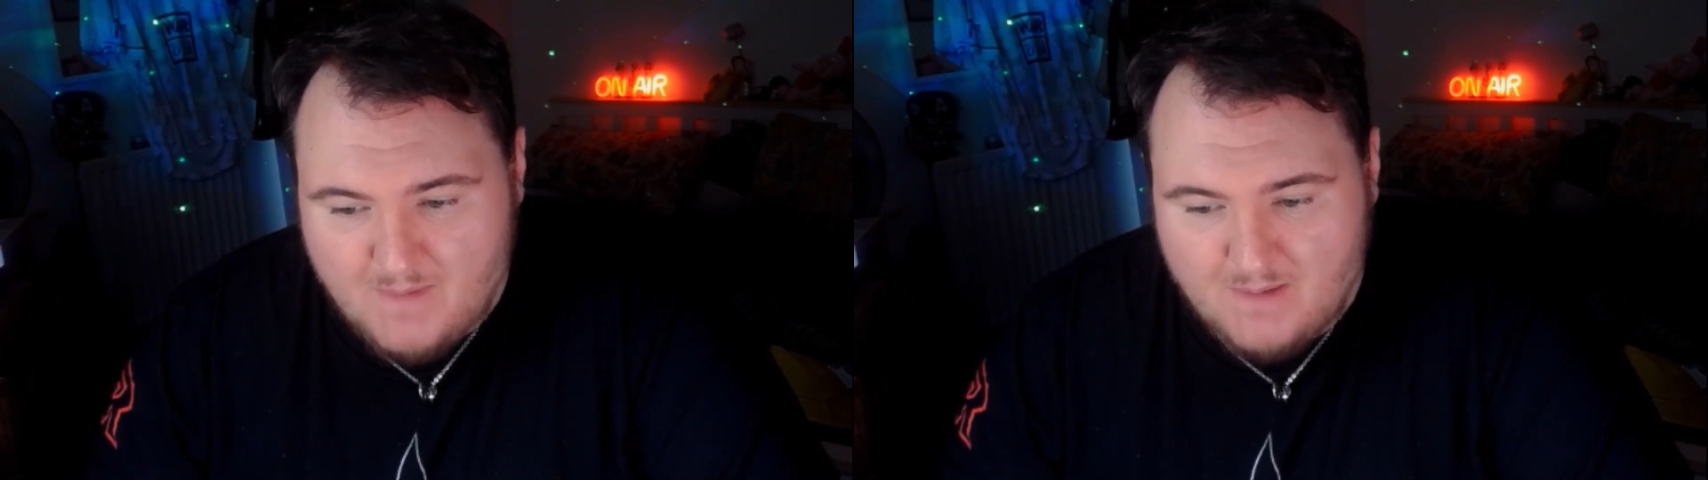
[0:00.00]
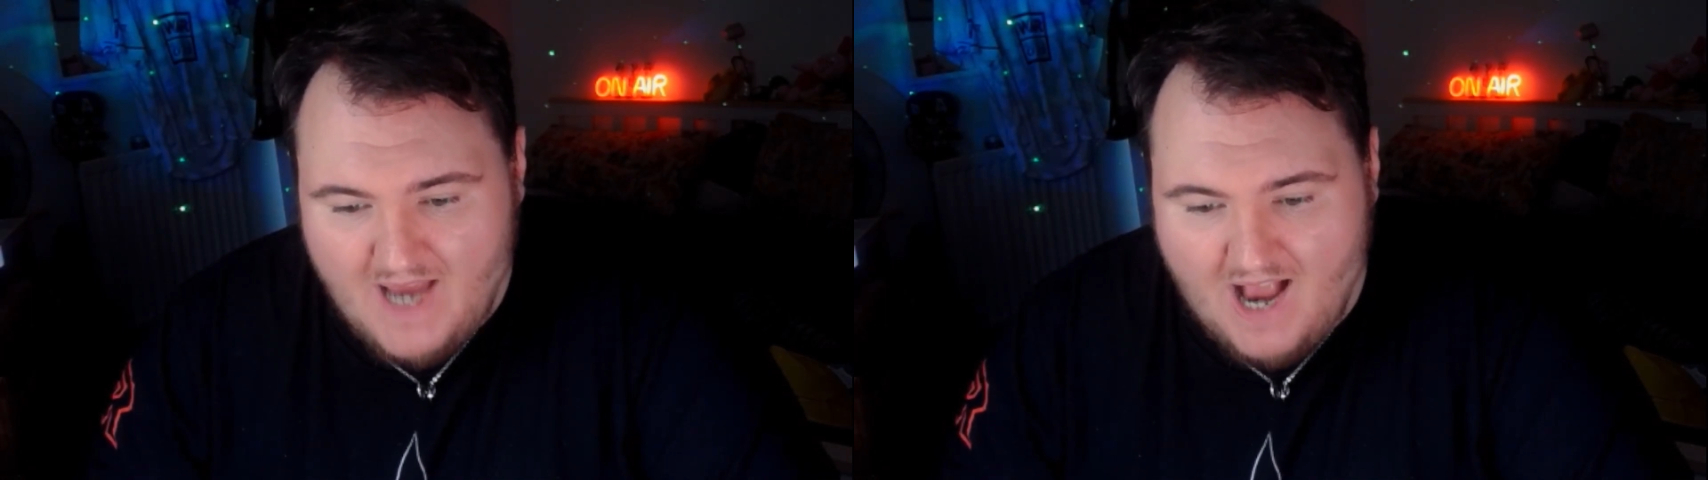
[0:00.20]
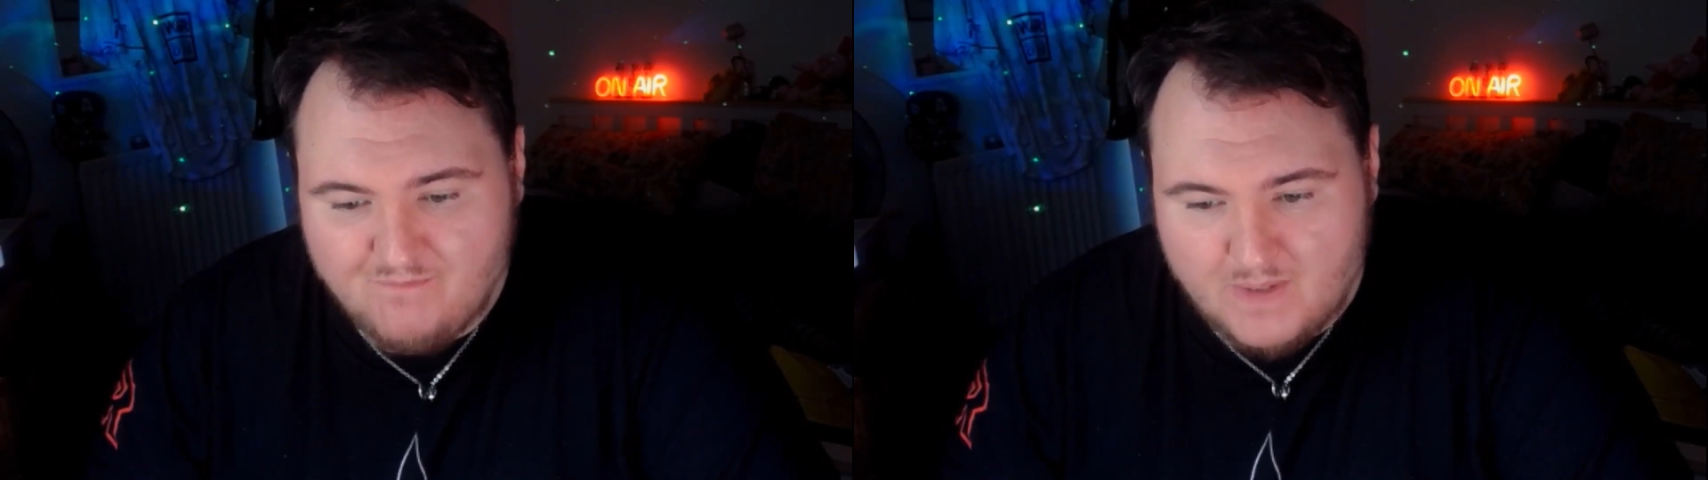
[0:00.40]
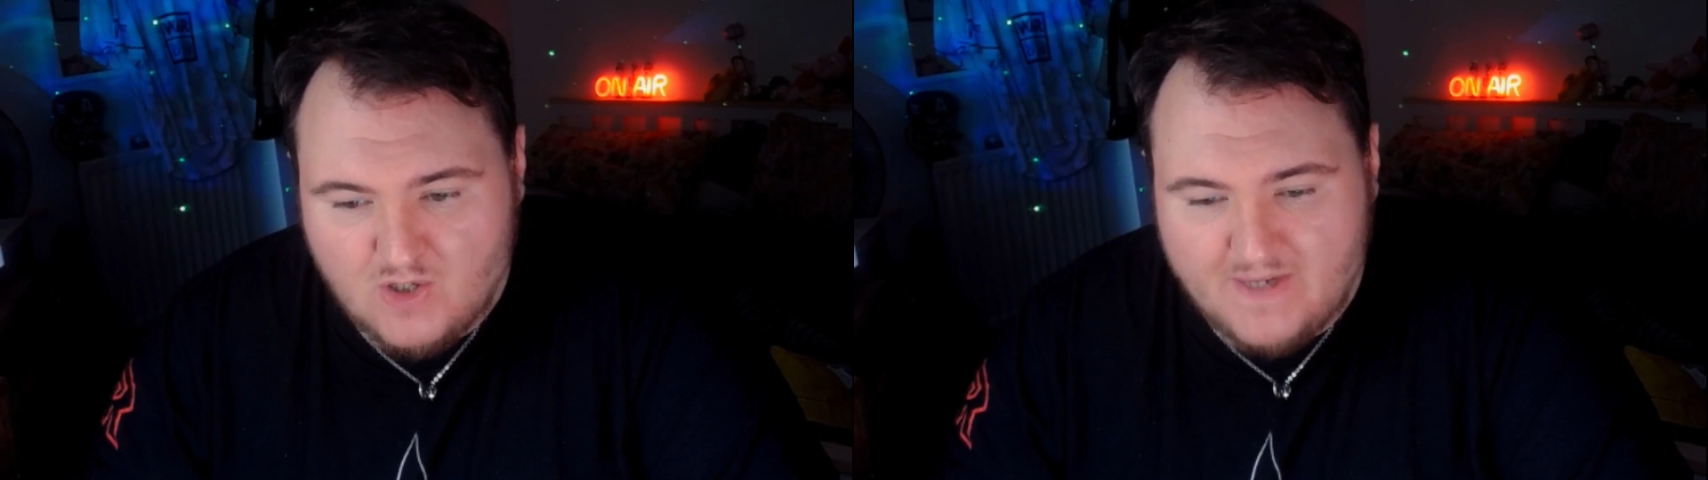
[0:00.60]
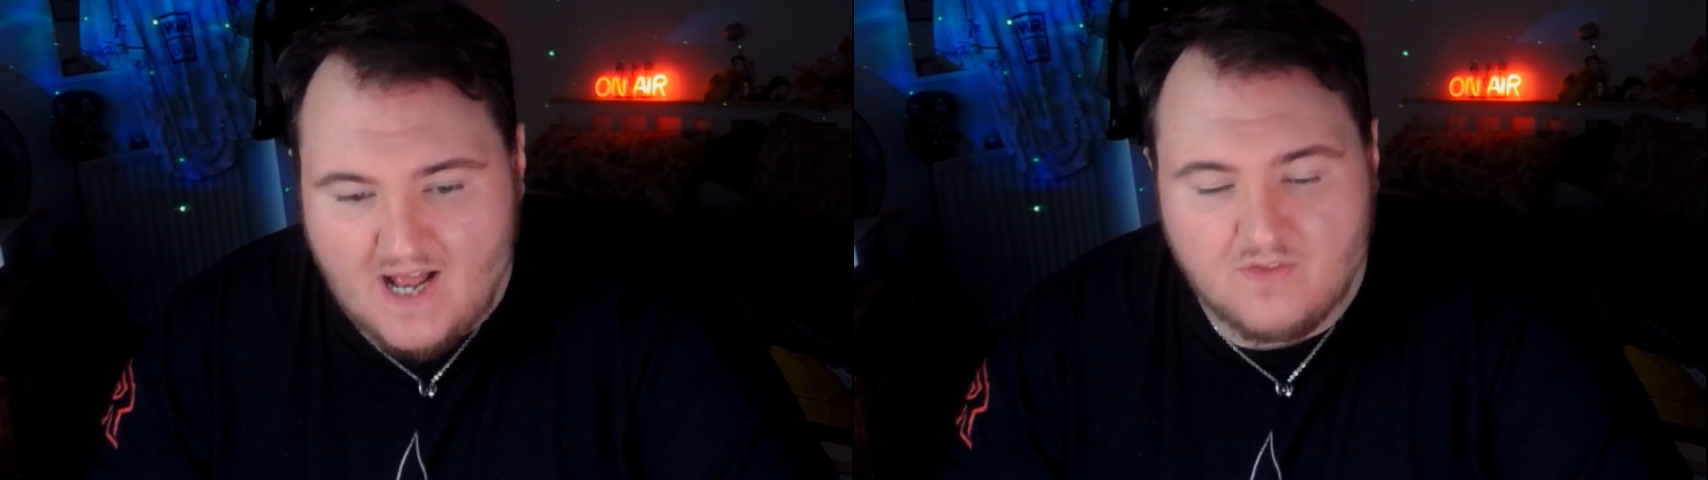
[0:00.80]
maybe haven't been
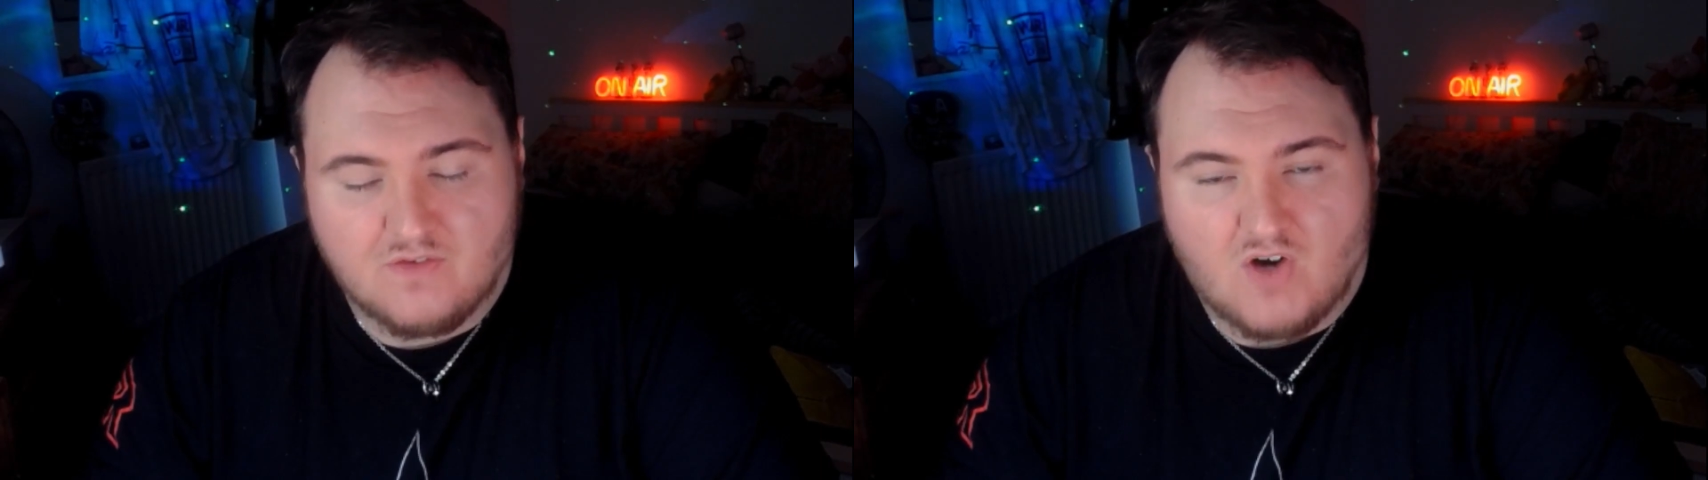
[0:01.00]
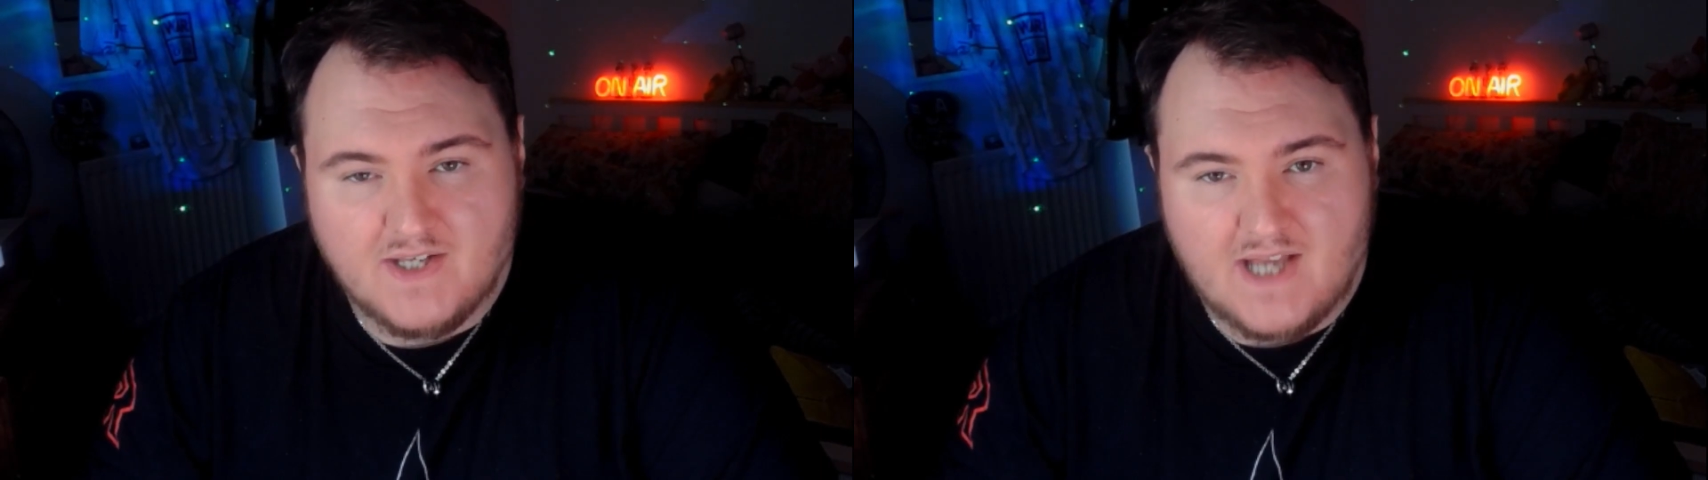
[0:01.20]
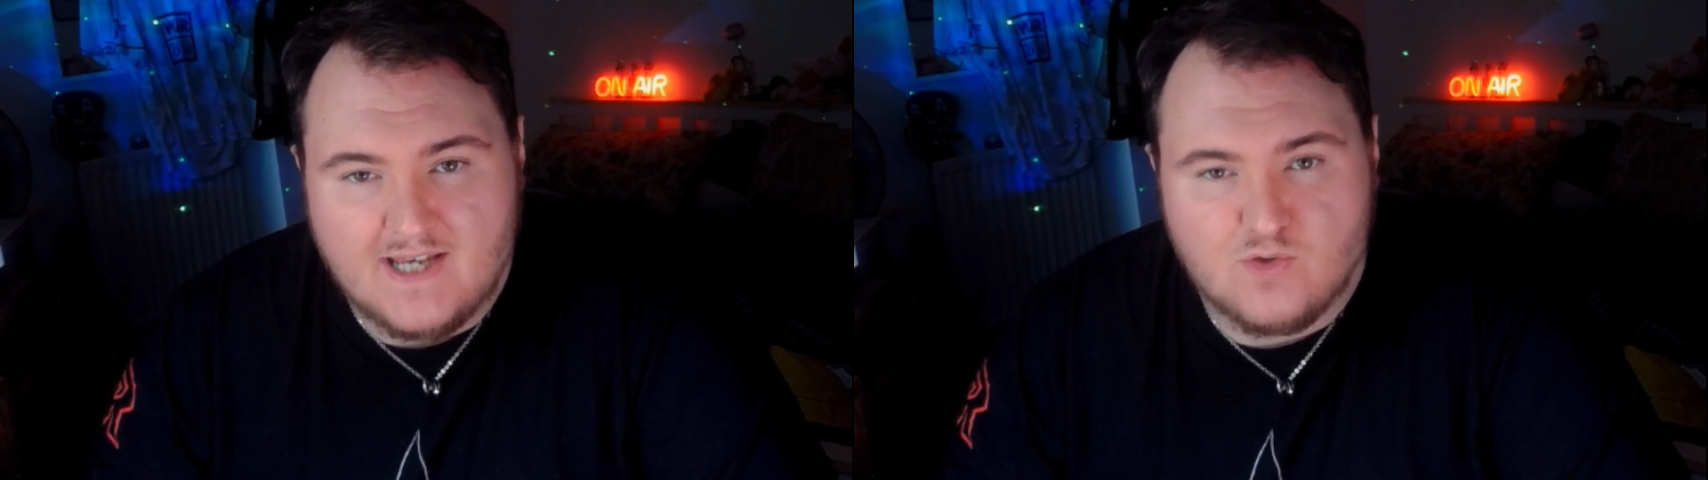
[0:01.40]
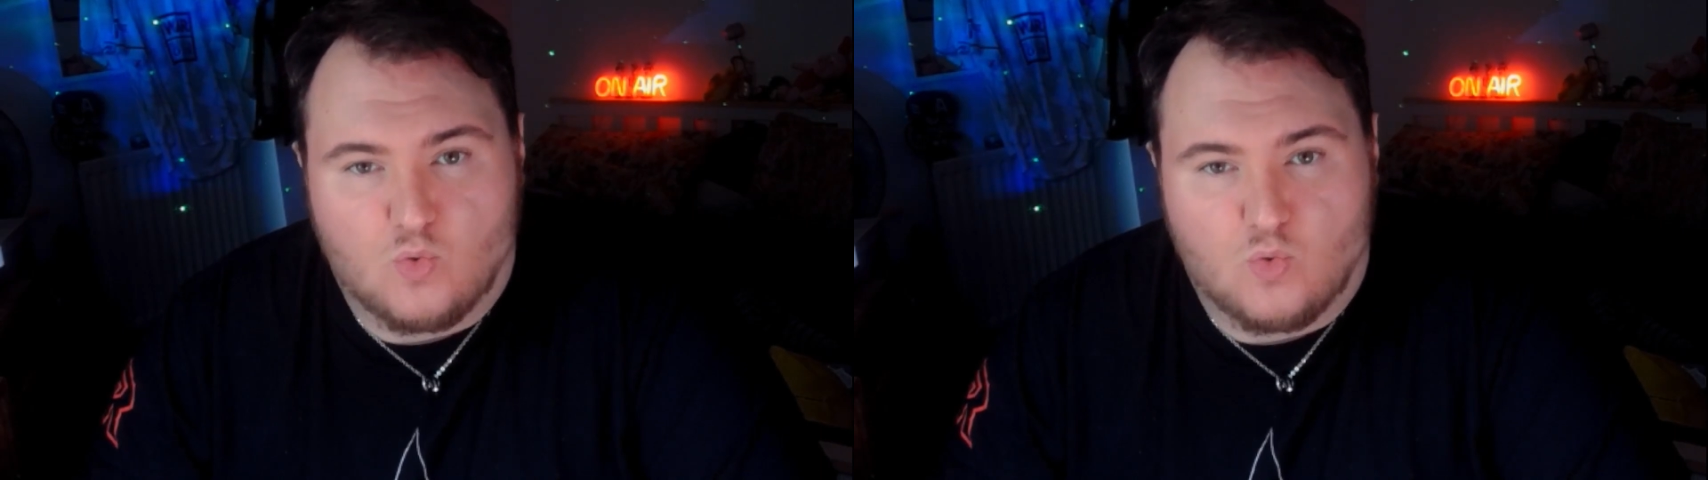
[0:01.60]
coming out on the right days,